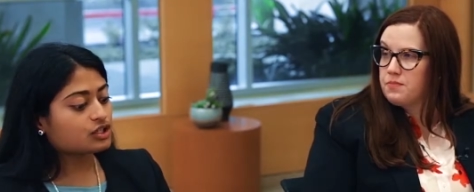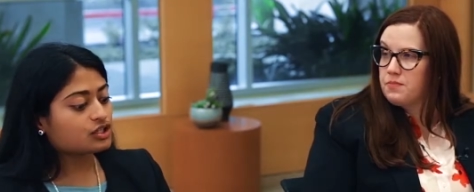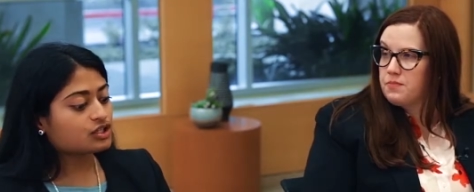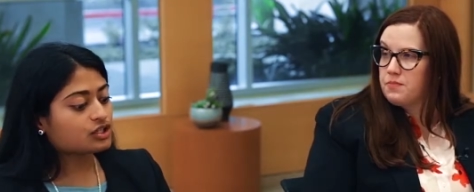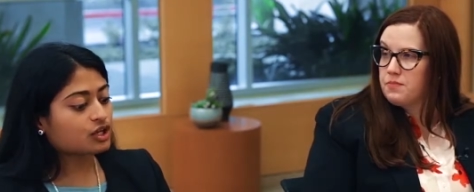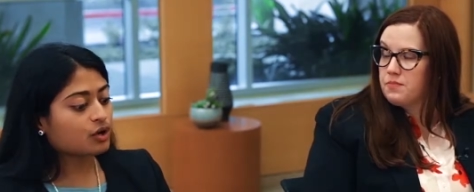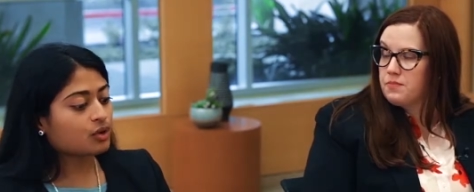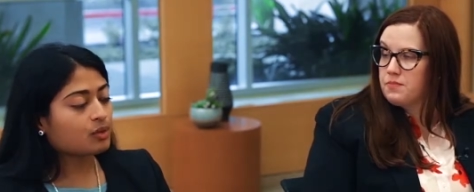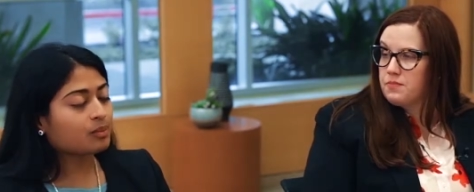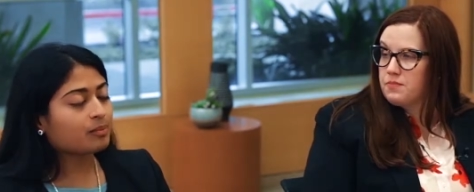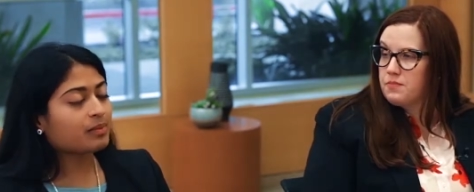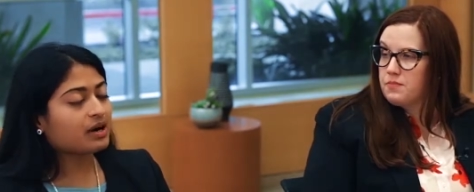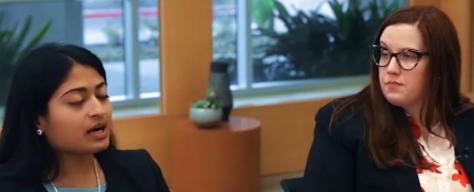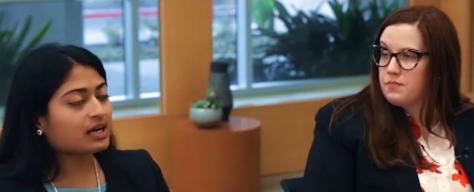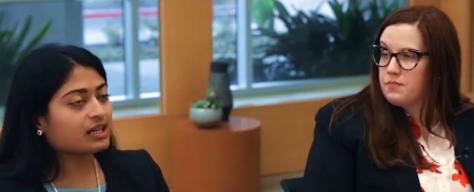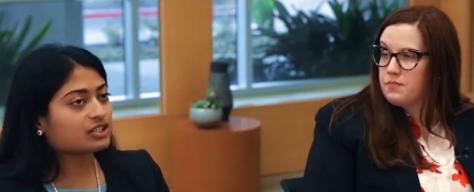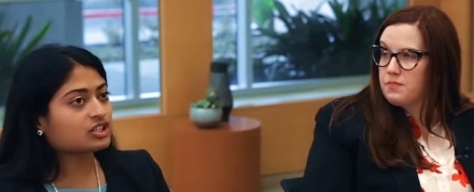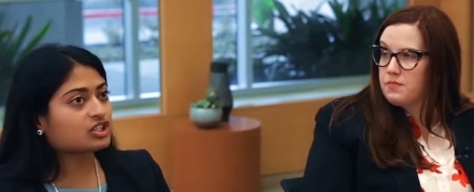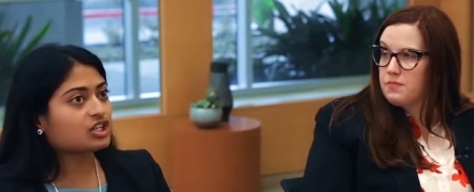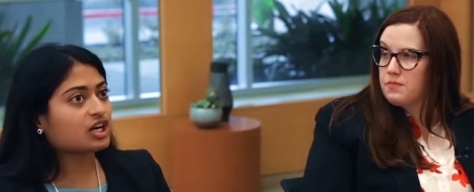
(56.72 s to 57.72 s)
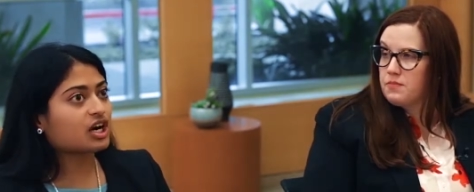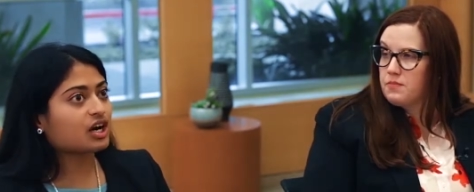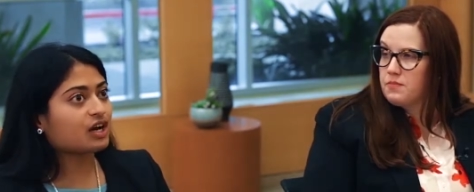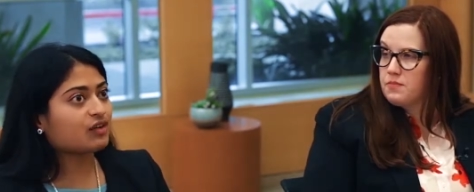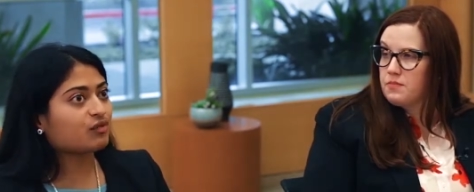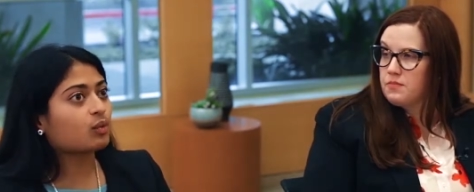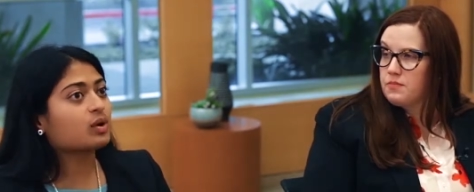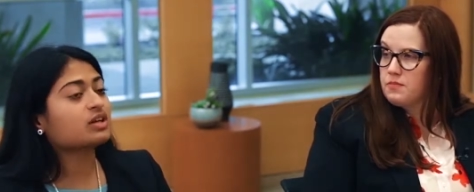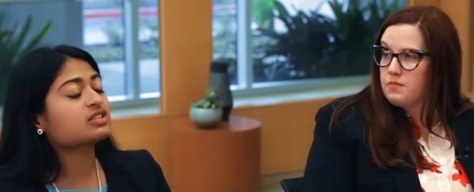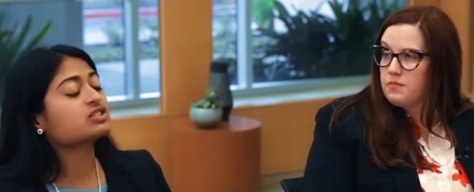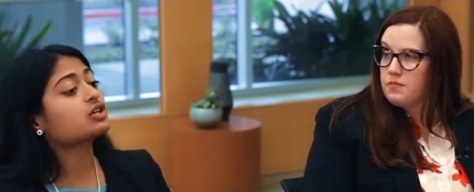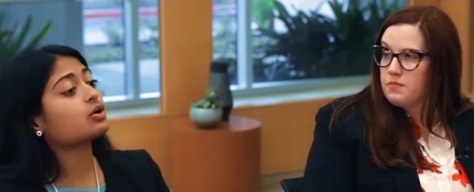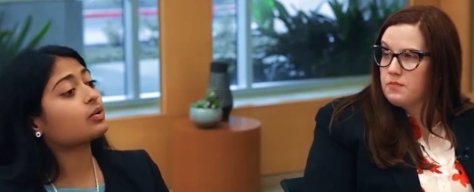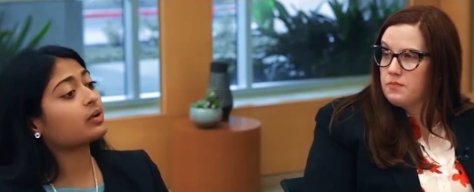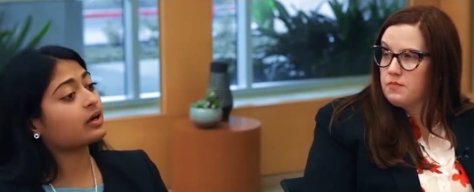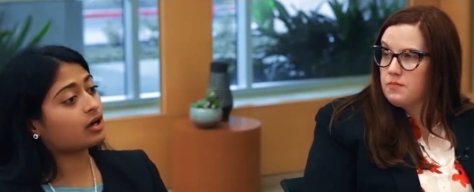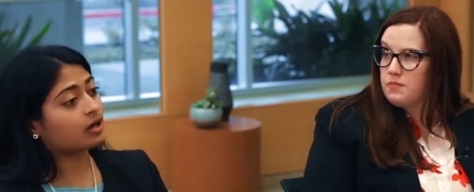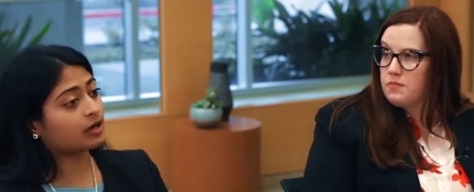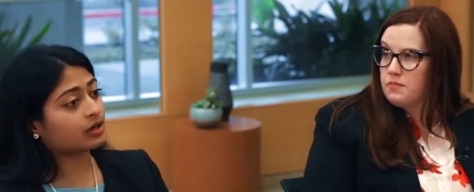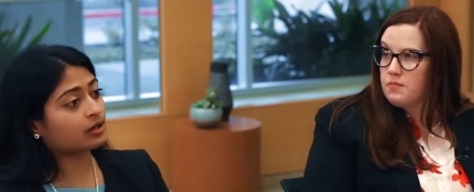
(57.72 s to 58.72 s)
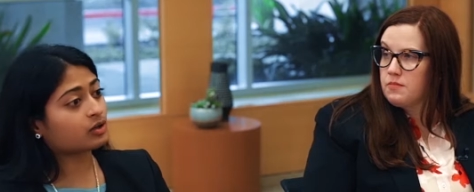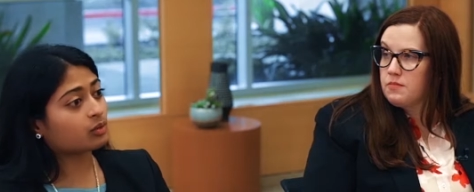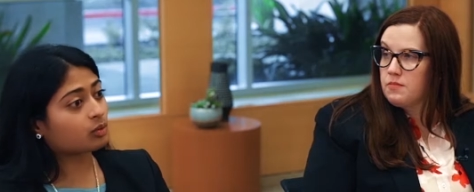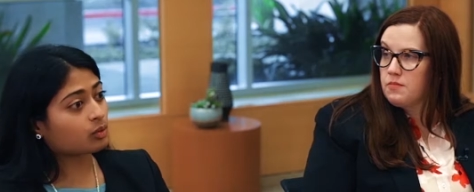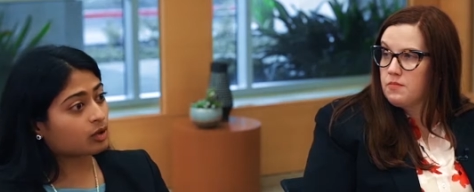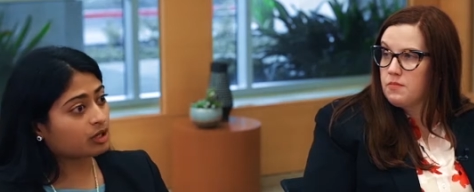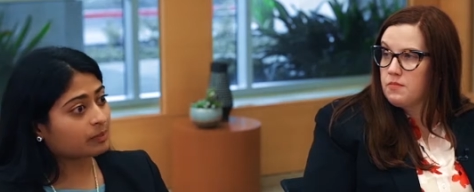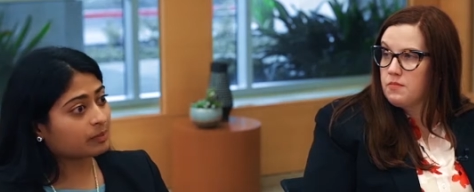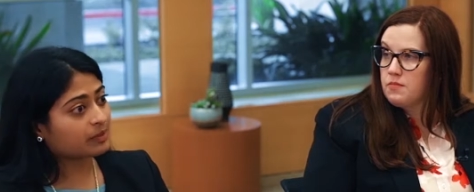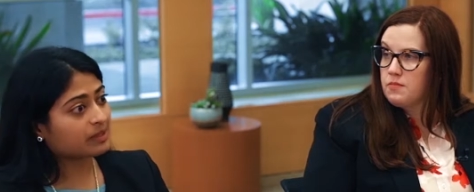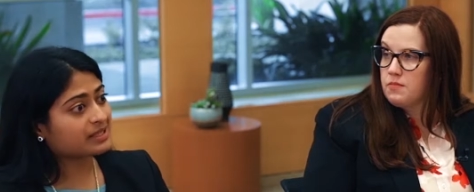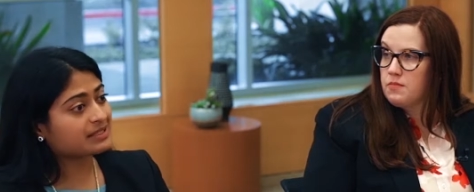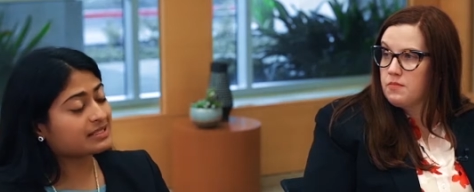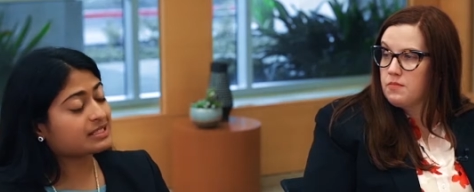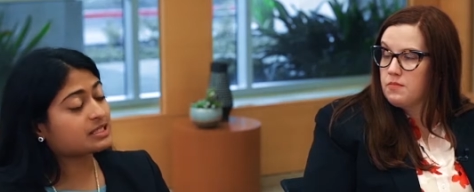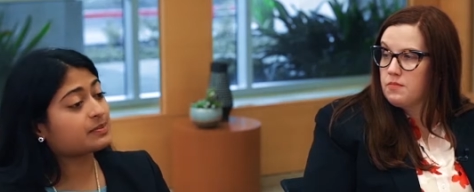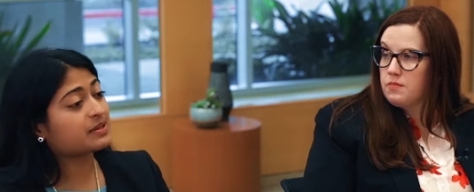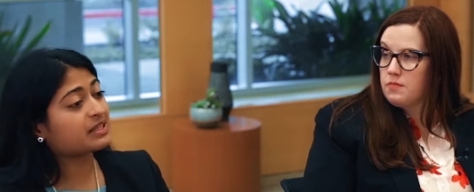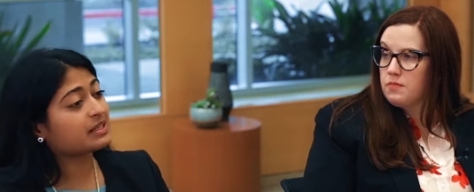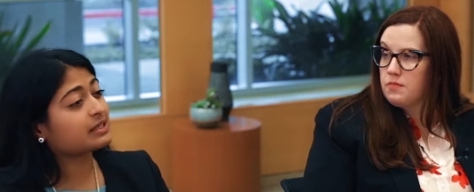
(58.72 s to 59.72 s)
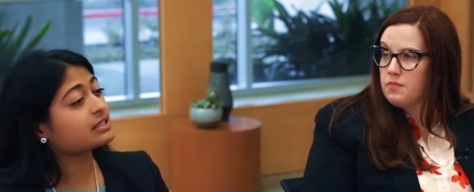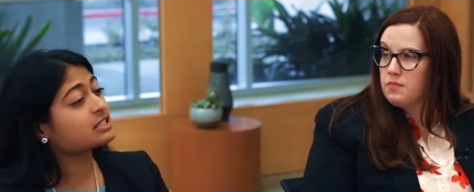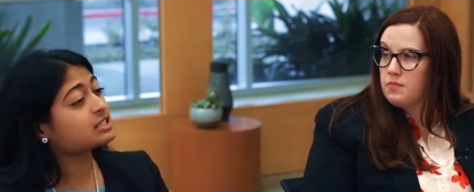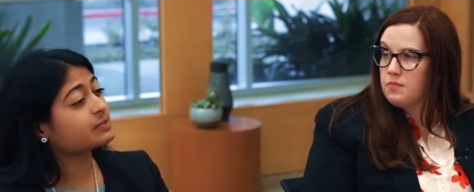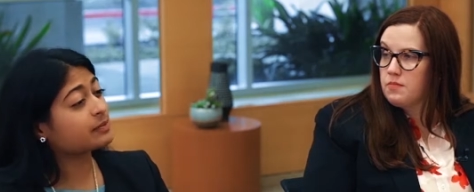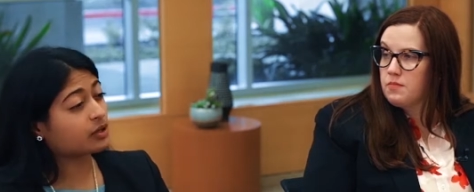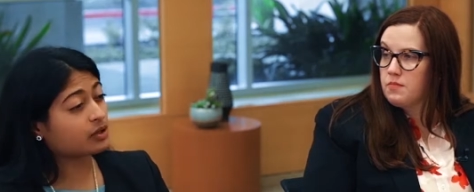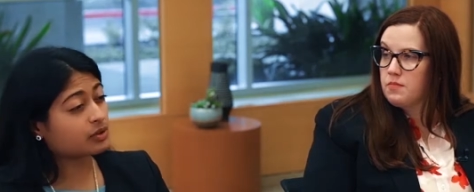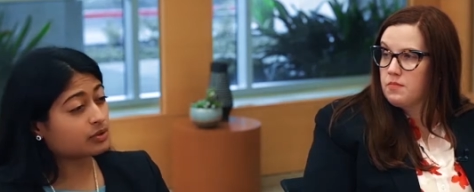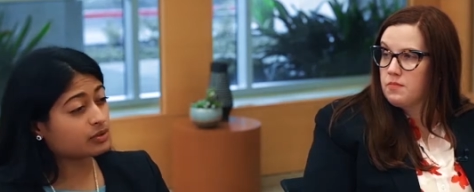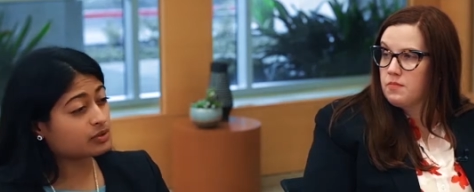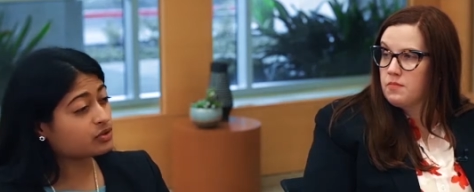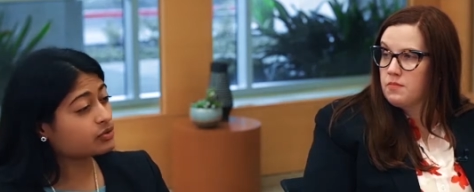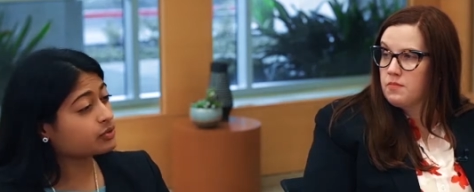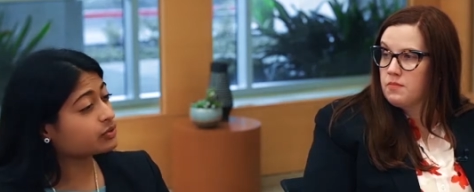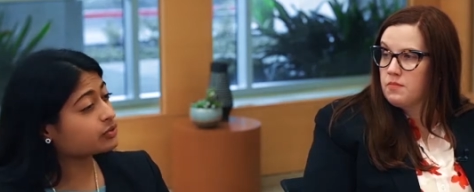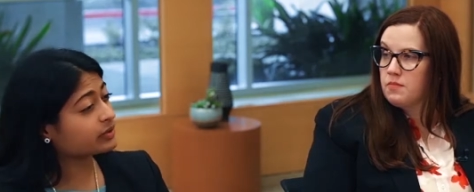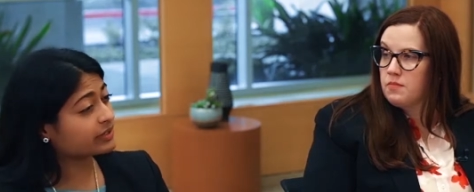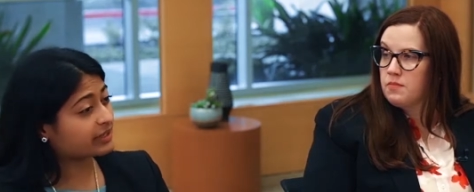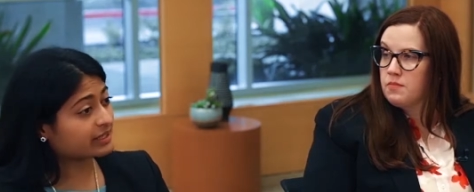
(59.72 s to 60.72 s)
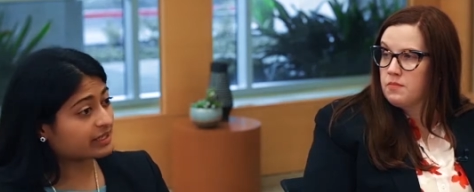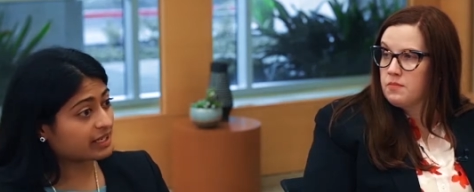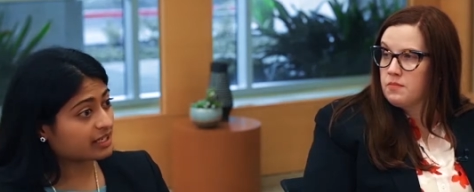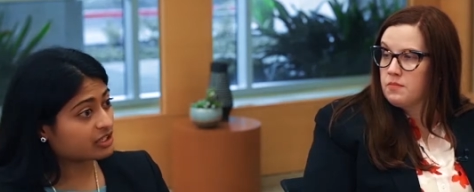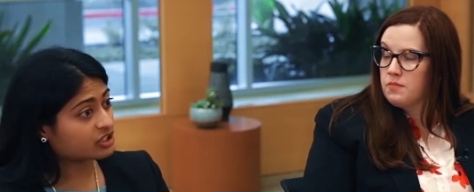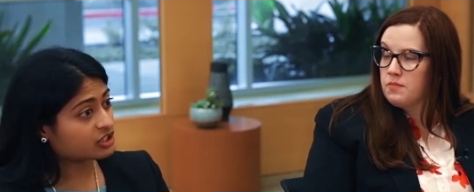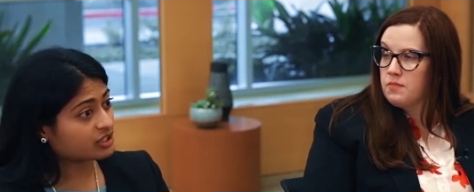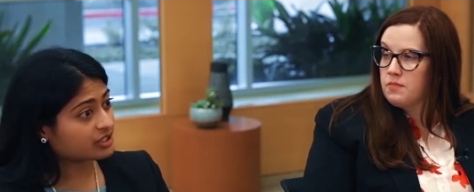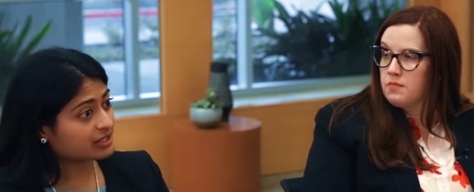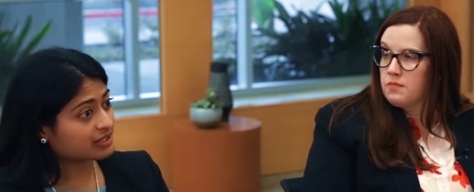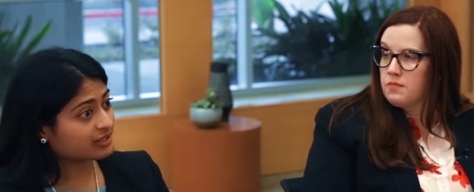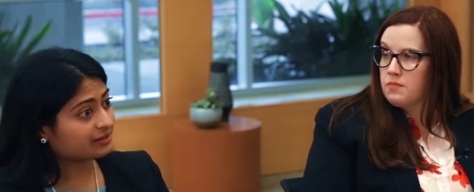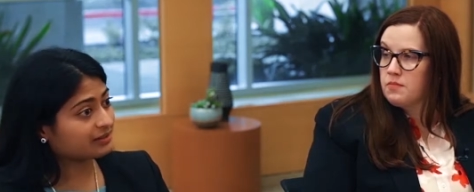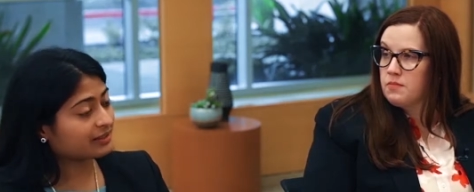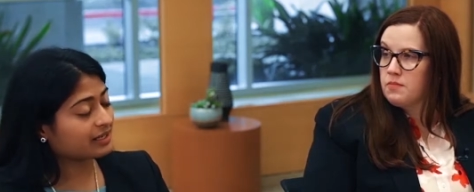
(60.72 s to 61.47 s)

Speaker 1: so much of what's going on in the workplace is being exposed through litigation,